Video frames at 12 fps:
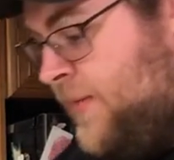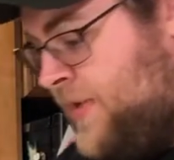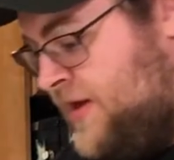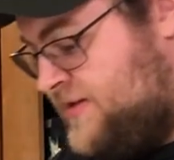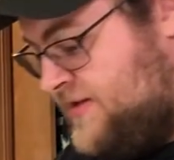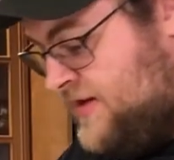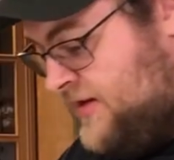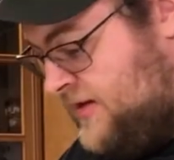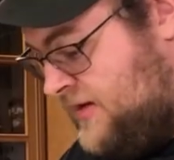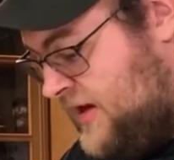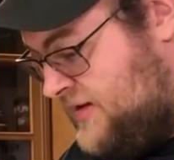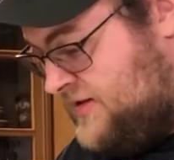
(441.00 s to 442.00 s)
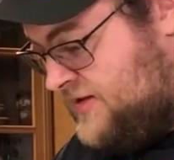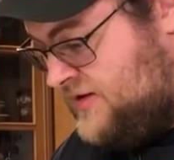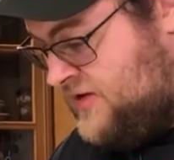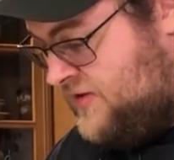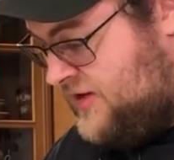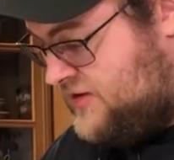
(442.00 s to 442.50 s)
That means the yeast
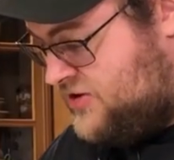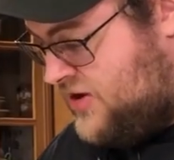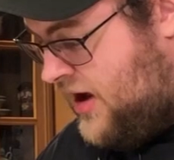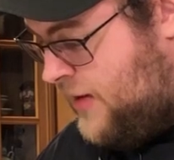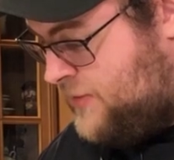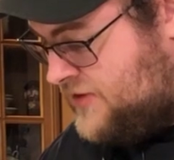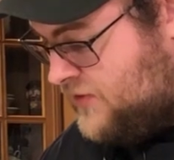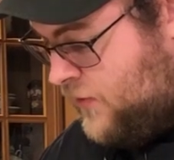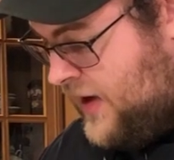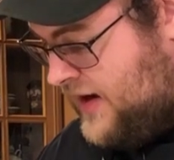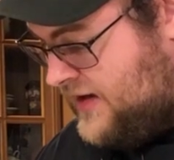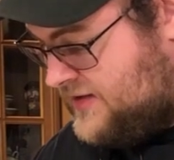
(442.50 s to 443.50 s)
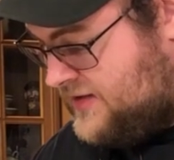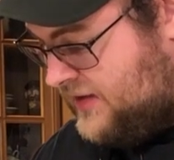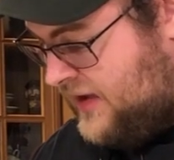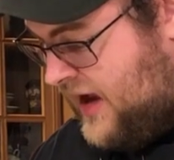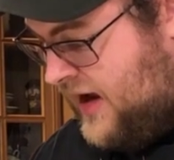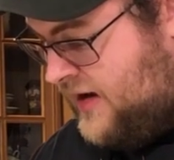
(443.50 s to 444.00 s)
is doing its job. It's awake, it's
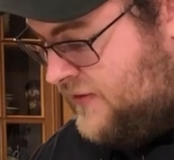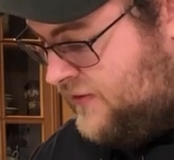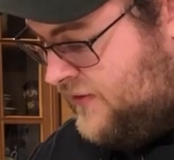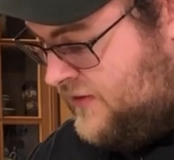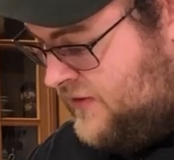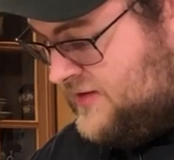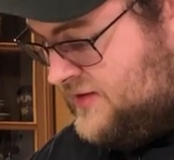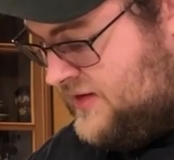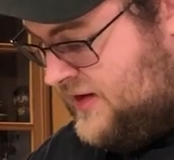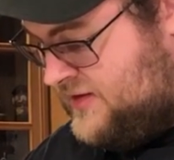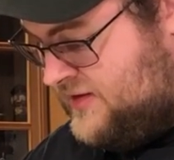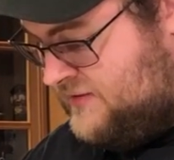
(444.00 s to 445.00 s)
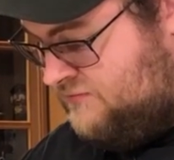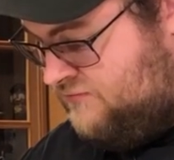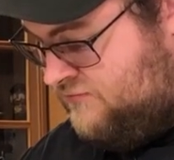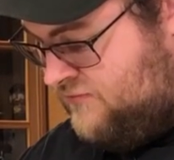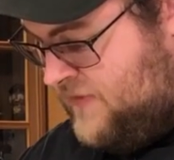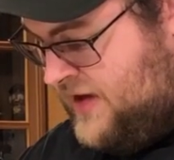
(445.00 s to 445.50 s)
alive, it's
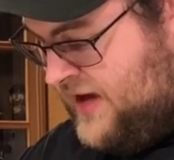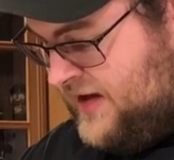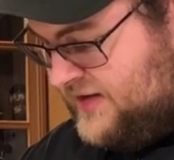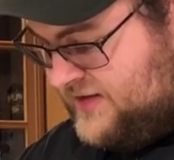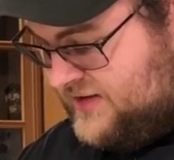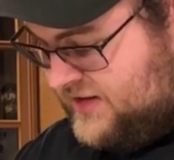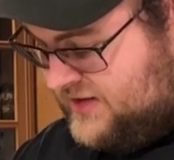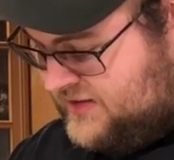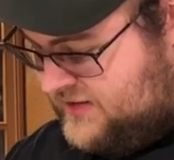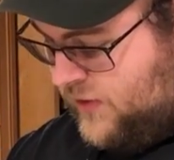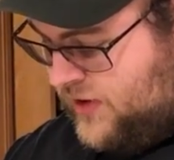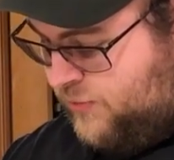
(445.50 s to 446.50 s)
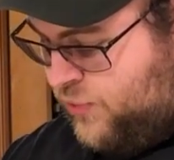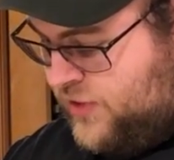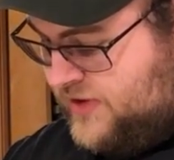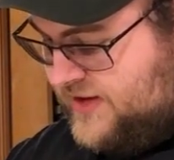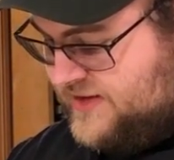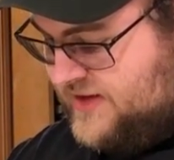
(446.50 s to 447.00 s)
yeast. We're gonna
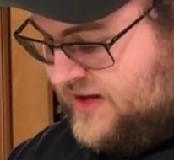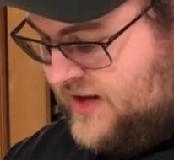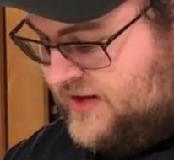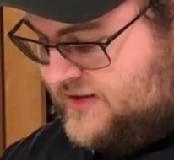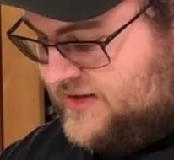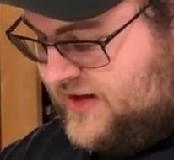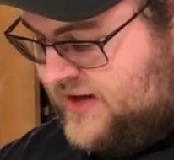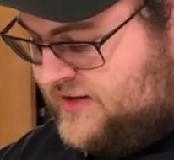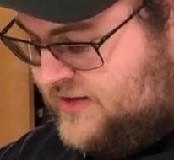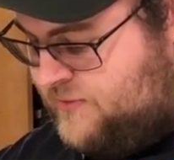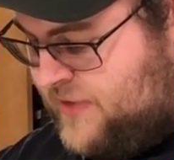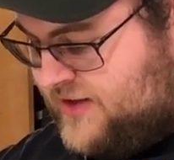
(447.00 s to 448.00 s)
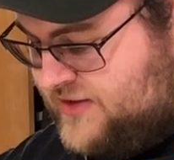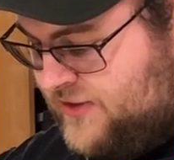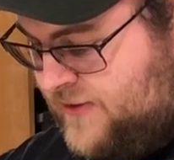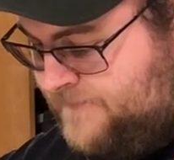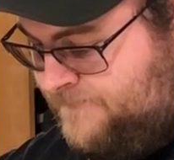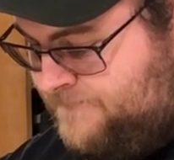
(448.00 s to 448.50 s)
put this yeast into the
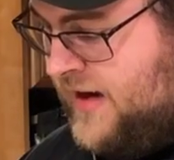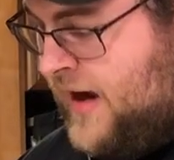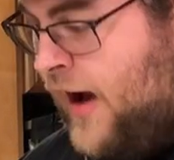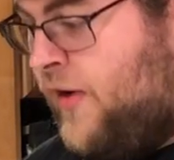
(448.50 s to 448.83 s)
mixer, and